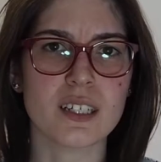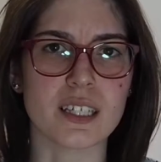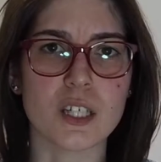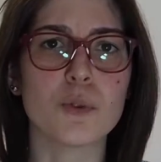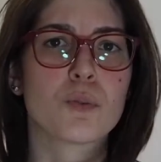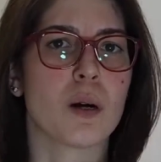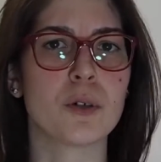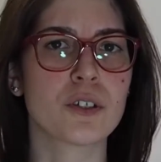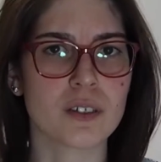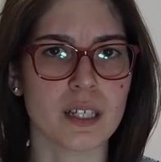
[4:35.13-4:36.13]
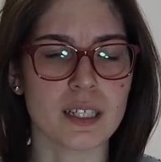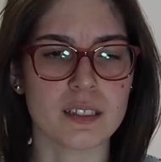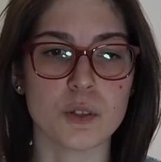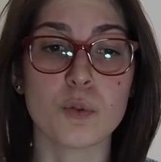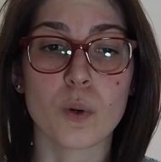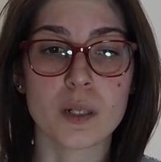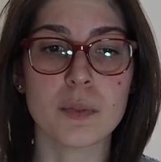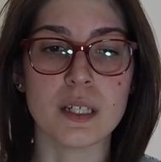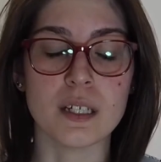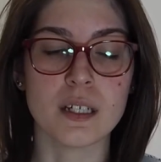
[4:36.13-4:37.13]
Like, he would rub on your legs. He would want to
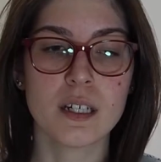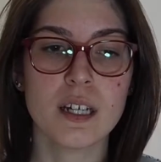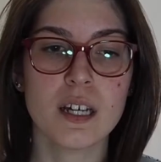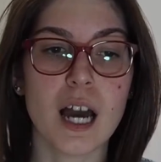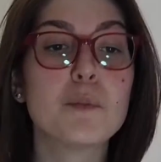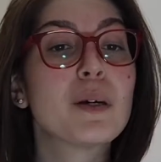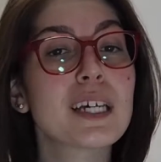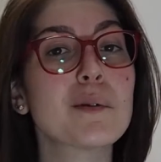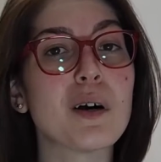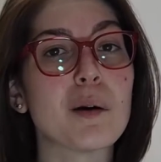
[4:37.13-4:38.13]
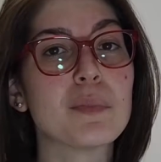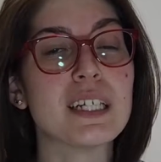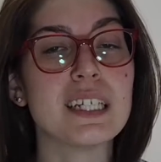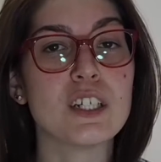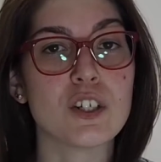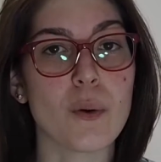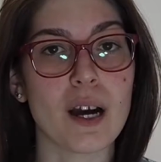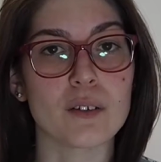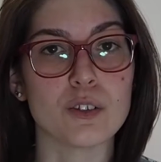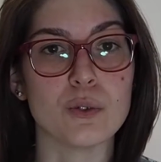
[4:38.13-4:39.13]
be, I'd pick him up, but he didn't know
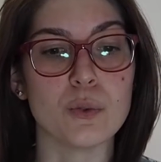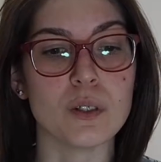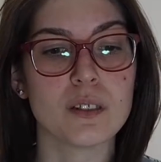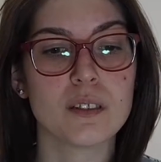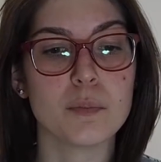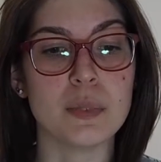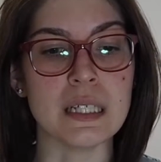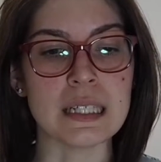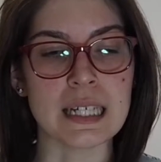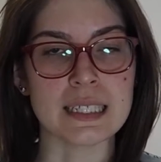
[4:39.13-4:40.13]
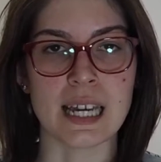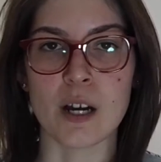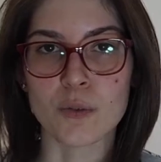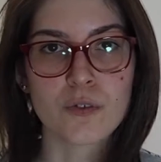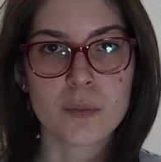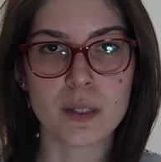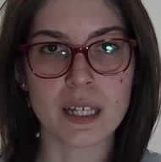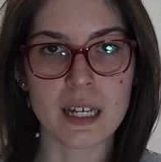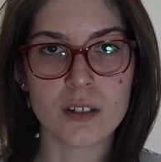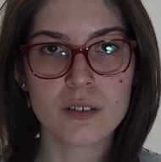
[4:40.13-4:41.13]
how to be let down from being
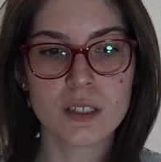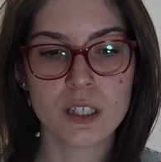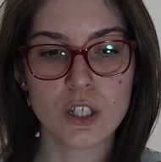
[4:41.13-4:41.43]
held.